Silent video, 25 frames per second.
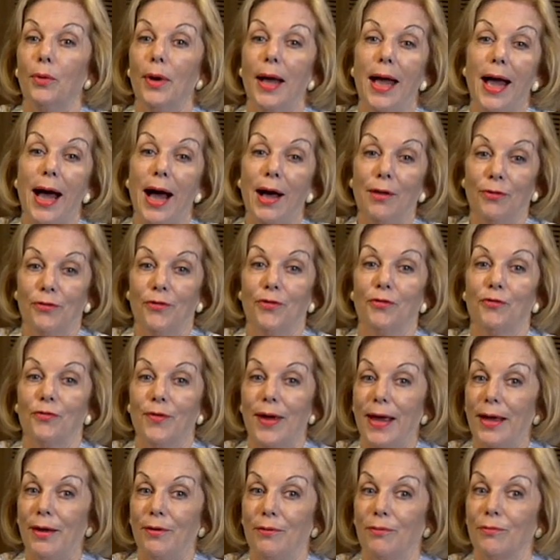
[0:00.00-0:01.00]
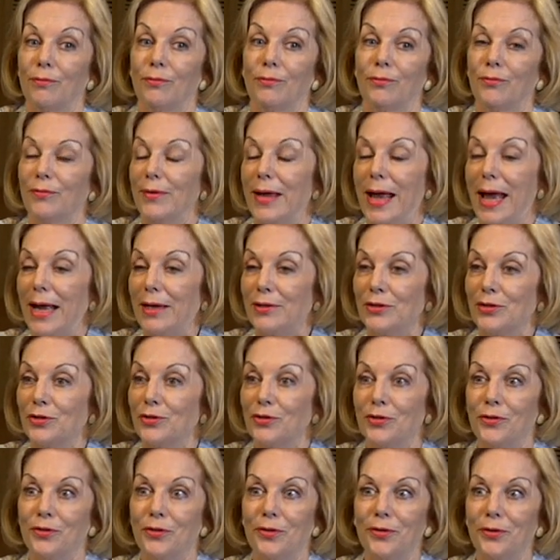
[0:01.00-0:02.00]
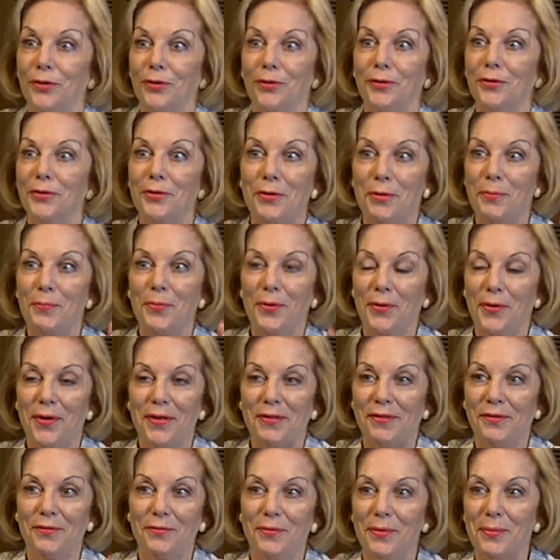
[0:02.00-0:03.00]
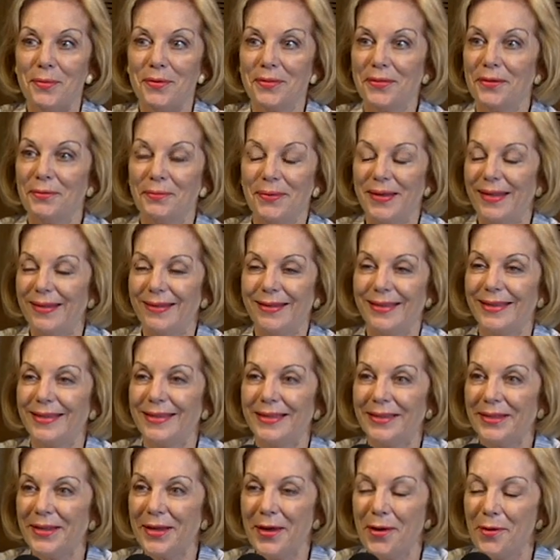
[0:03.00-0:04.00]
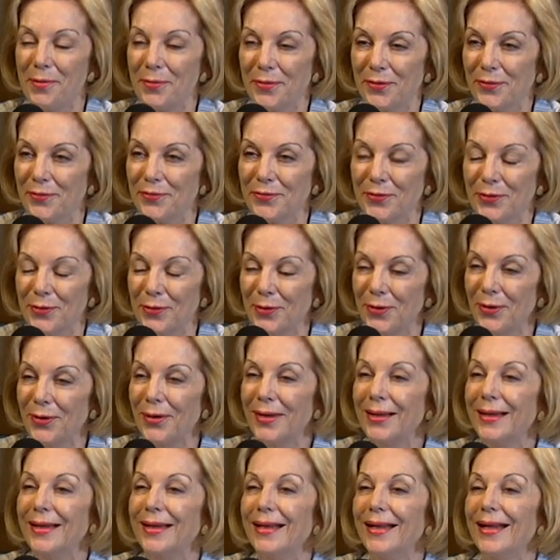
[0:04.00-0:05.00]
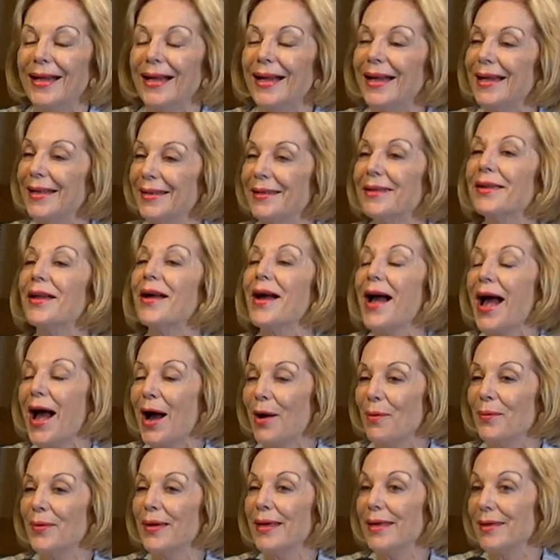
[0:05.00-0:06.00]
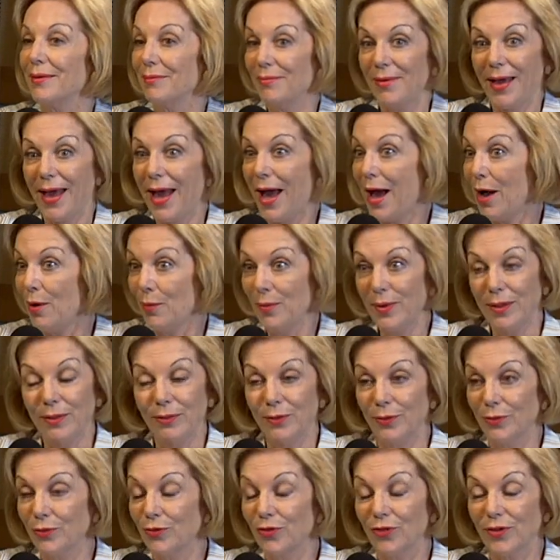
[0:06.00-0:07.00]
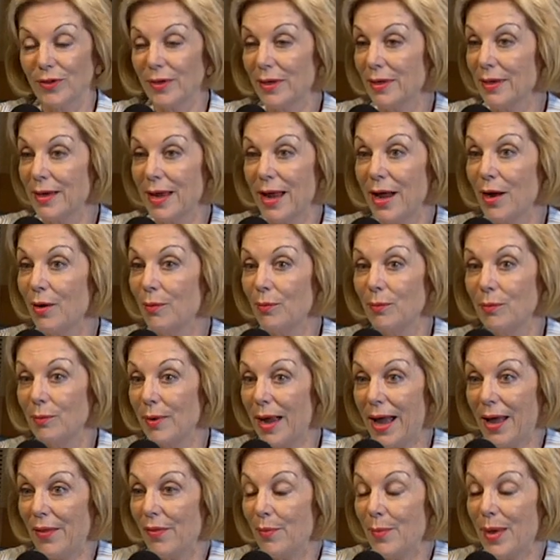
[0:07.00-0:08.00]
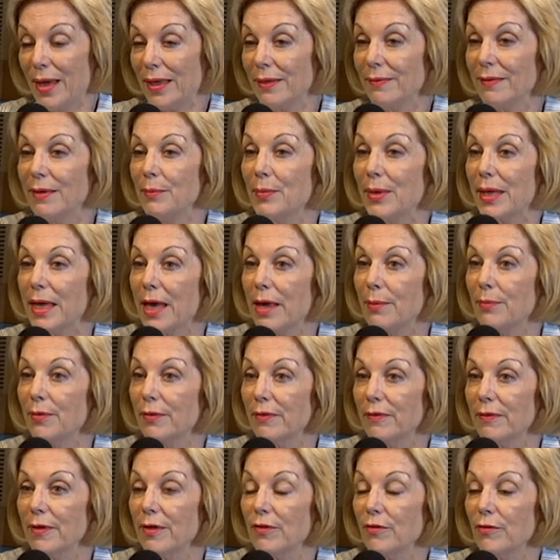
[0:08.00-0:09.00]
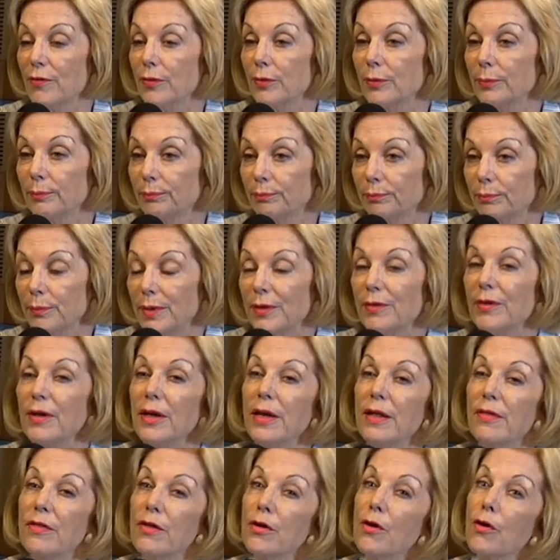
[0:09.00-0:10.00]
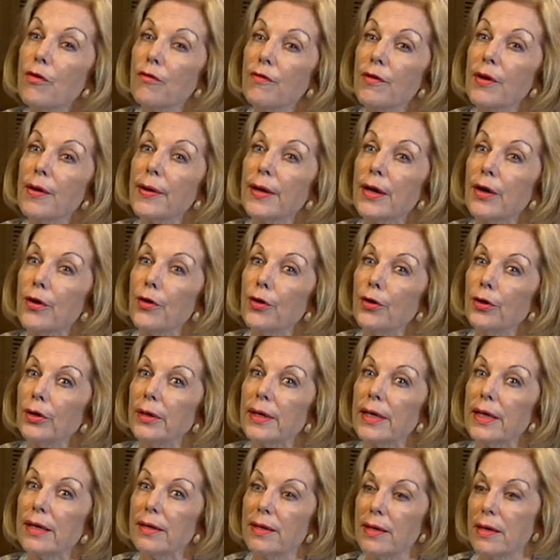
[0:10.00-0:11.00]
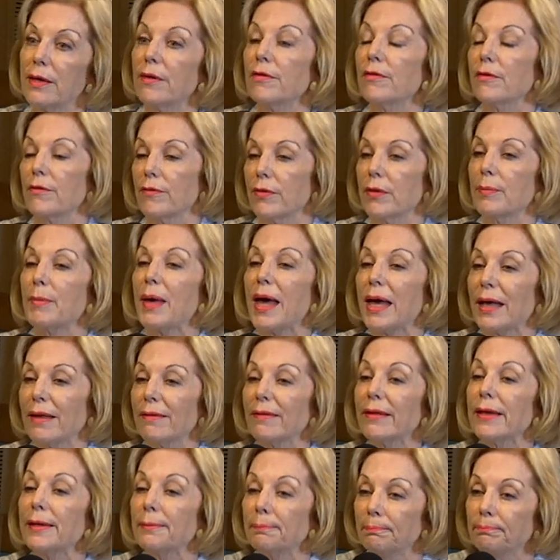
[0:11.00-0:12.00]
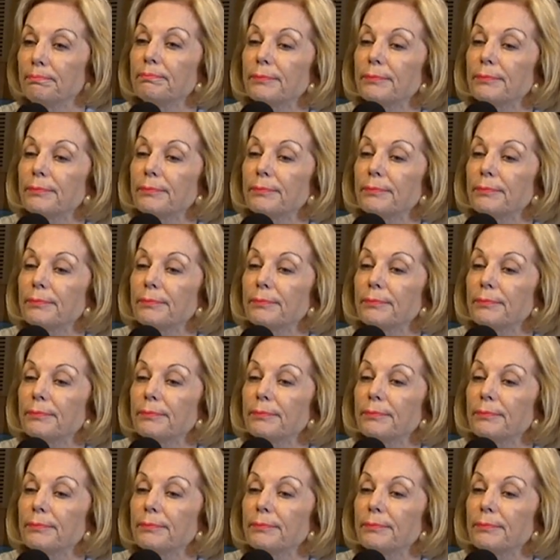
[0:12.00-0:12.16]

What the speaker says: how Sir Frank reacted to the new progressive woman that we said Cleo was for, and how we launched it and how the magazine became successful. But it's only the very early years of the magazine.